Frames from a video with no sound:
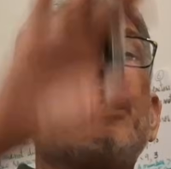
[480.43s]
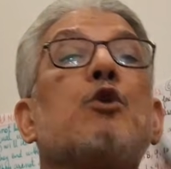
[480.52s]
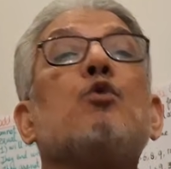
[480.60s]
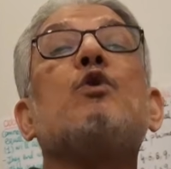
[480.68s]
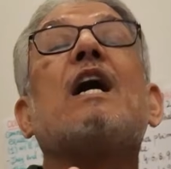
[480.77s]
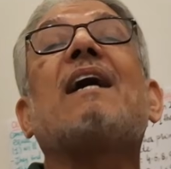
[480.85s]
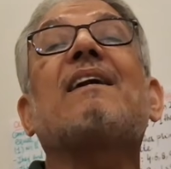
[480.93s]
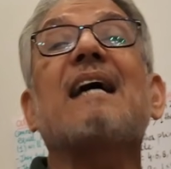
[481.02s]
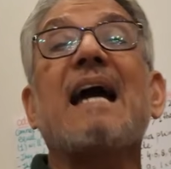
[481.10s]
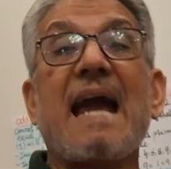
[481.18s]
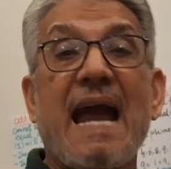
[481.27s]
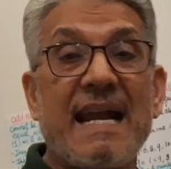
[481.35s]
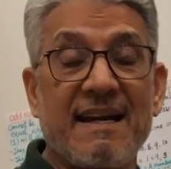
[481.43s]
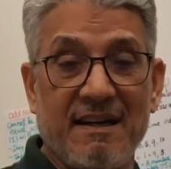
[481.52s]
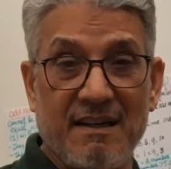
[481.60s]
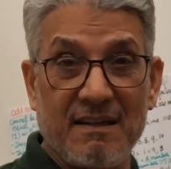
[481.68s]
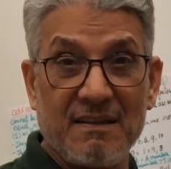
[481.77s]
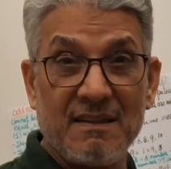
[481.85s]
They do not
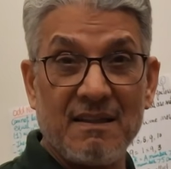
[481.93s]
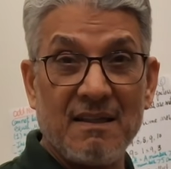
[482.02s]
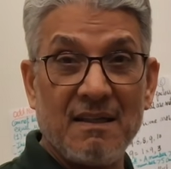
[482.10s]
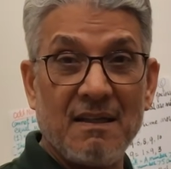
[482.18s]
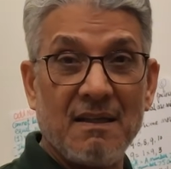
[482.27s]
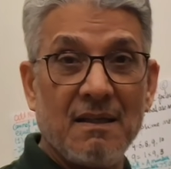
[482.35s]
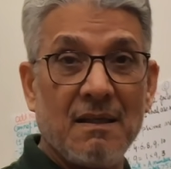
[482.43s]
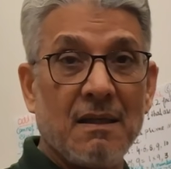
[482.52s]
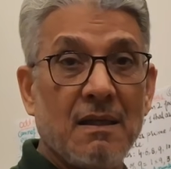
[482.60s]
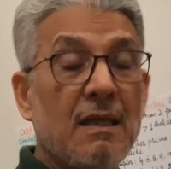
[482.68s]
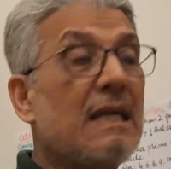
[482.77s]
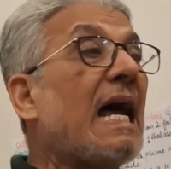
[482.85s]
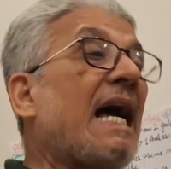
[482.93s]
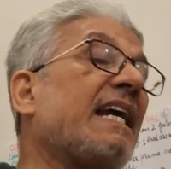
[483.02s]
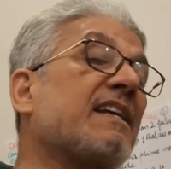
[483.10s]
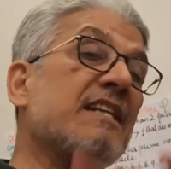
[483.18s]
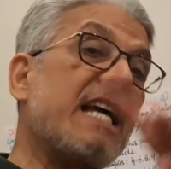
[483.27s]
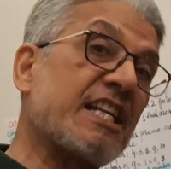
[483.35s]
end
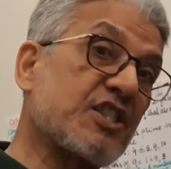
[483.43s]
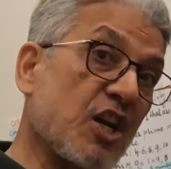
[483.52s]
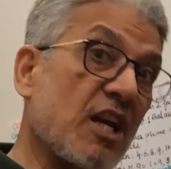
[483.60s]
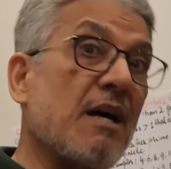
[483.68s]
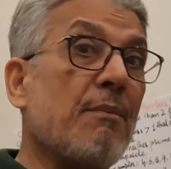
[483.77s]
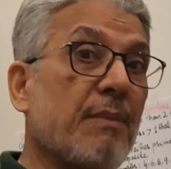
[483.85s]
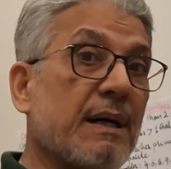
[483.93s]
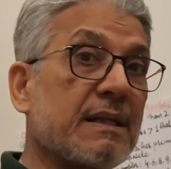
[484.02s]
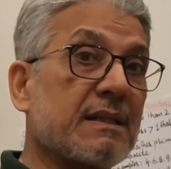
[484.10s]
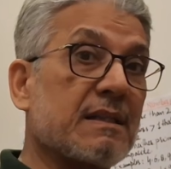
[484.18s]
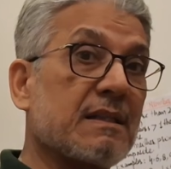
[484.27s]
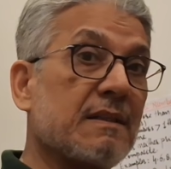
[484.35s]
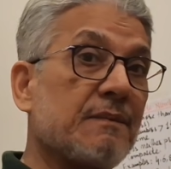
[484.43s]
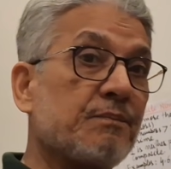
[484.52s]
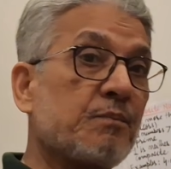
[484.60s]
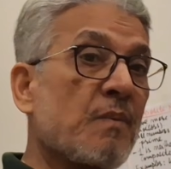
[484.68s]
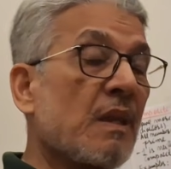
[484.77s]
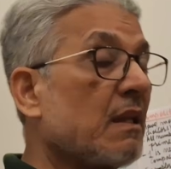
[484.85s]
like natural numbers.
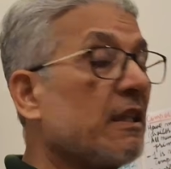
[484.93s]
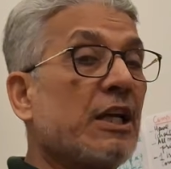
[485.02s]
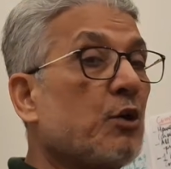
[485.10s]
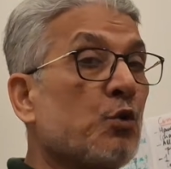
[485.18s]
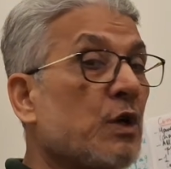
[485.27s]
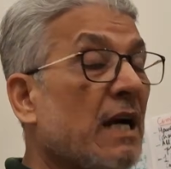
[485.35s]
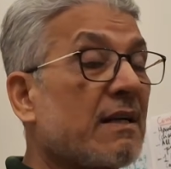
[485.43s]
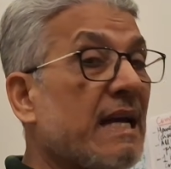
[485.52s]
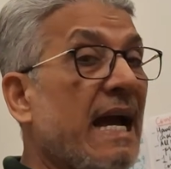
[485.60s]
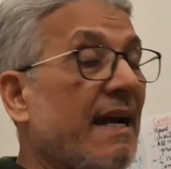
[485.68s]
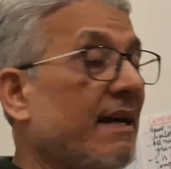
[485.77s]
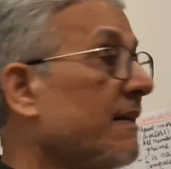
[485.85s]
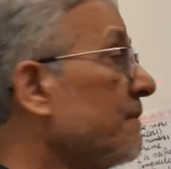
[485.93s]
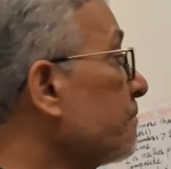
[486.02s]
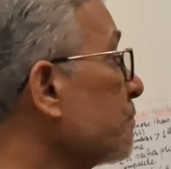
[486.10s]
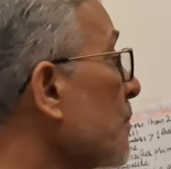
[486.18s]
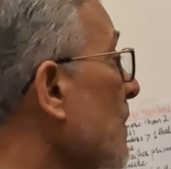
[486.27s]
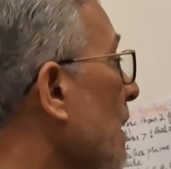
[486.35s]
They do not end.
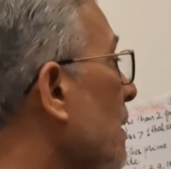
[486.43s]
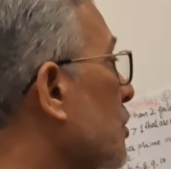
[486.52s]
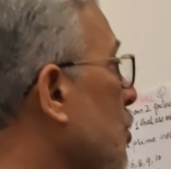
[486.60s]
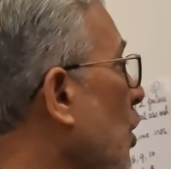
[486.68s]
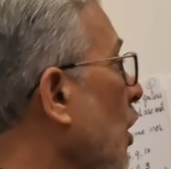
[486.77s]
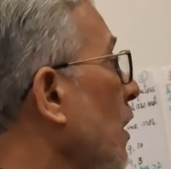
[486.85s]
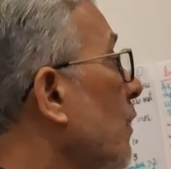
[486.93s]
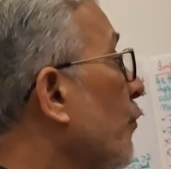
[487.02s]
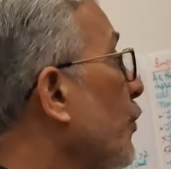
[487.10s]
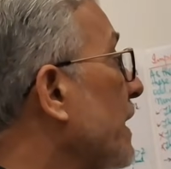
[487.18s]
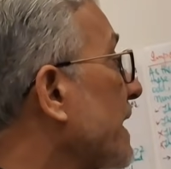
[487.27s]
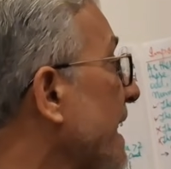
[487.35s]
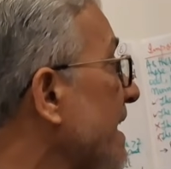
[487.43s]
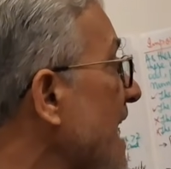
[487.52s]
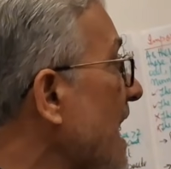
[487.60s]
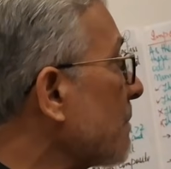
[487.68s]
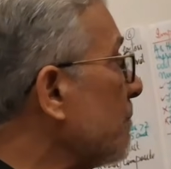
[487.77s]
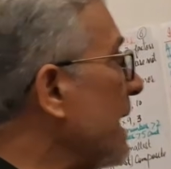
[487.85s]
So we
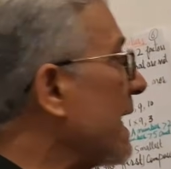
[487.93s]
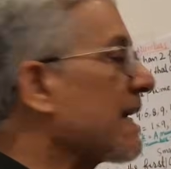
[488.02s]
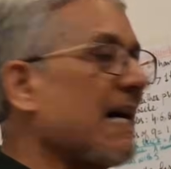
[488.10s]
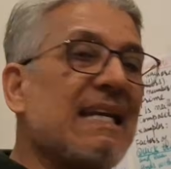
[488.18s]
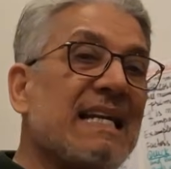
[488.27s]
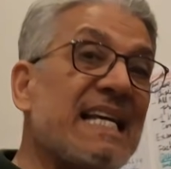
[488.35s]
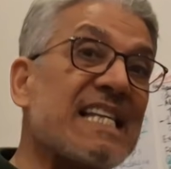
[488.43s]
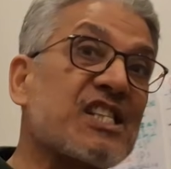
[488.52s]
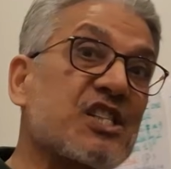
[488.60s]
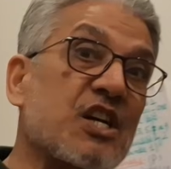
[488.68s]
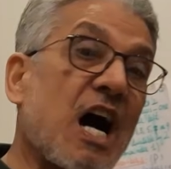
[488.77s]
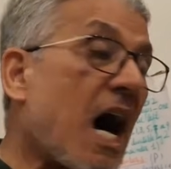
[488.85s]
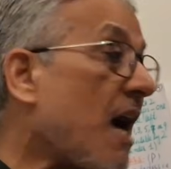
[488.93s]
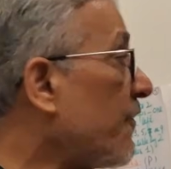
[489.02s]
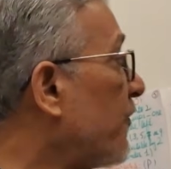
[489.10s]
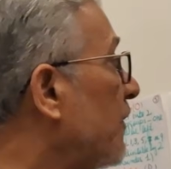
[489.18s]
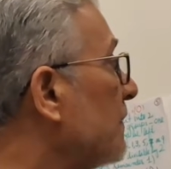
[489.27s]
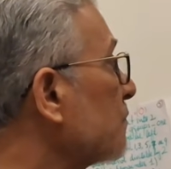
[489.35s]
cannot make a list of
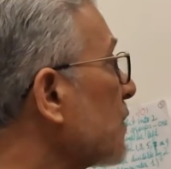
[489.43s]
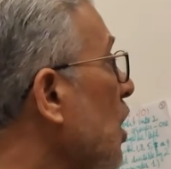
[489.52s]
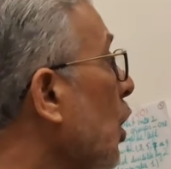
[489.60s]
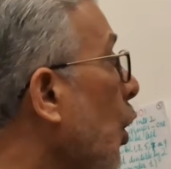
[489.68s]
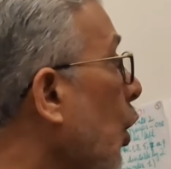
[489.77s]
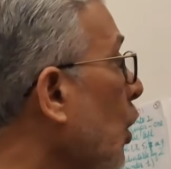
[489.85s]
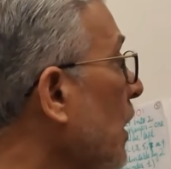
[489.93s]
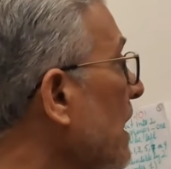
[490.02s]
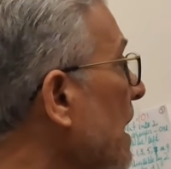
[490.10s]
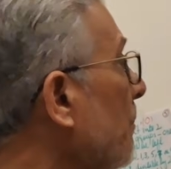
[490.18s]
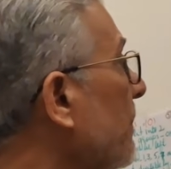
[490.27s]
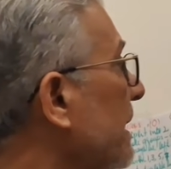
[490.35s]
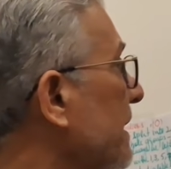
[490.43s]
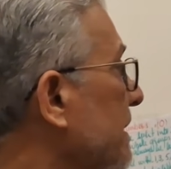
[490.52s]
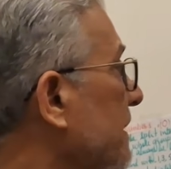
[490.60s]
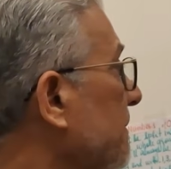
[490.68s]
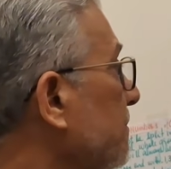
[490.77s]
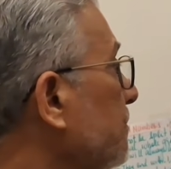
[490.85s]
whole
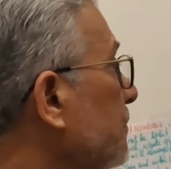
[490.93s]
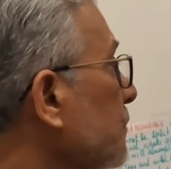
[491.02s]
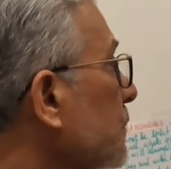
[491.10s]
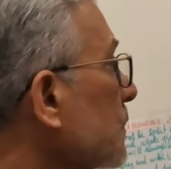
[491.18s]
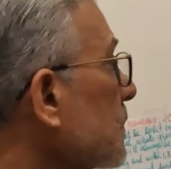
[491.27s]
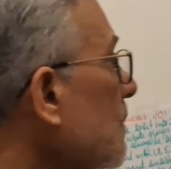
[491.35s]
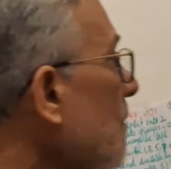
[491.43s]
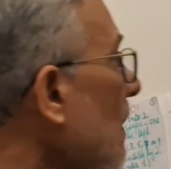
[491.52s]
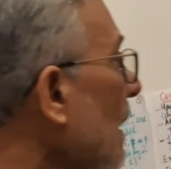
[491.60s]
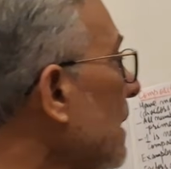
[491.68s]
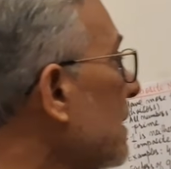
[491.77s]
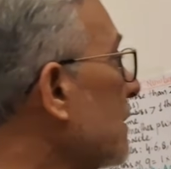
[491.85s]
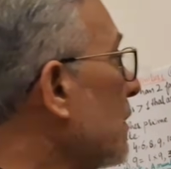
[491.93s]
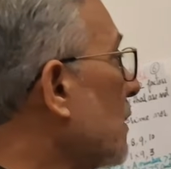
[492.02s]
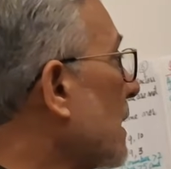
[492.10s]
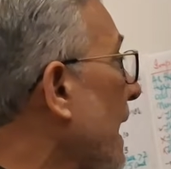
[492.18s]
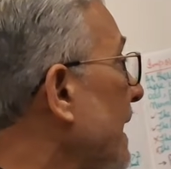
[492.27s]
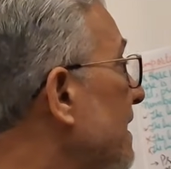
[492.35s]
numbers,
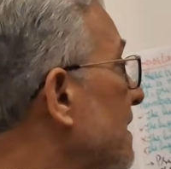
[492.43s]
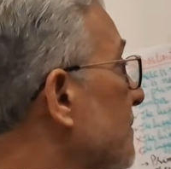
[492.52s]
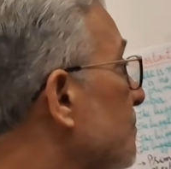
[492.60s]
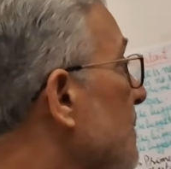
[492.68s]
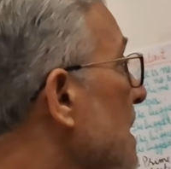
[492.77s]
right?